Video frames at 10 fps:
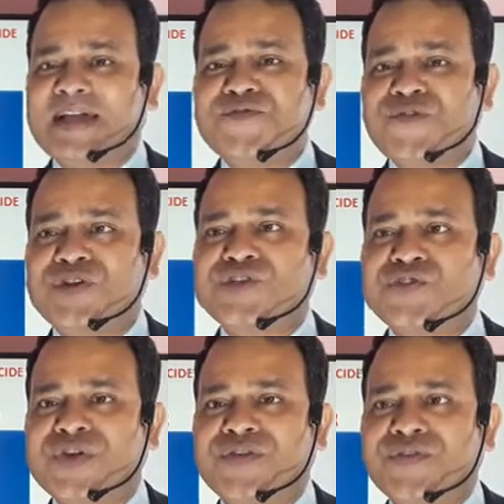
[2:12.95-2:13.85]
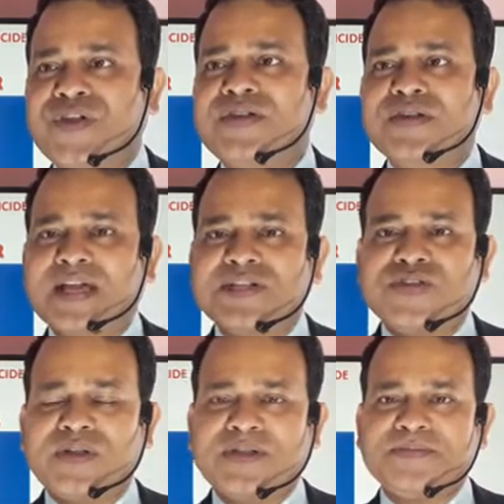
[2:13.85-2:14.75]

unfortunate figure actually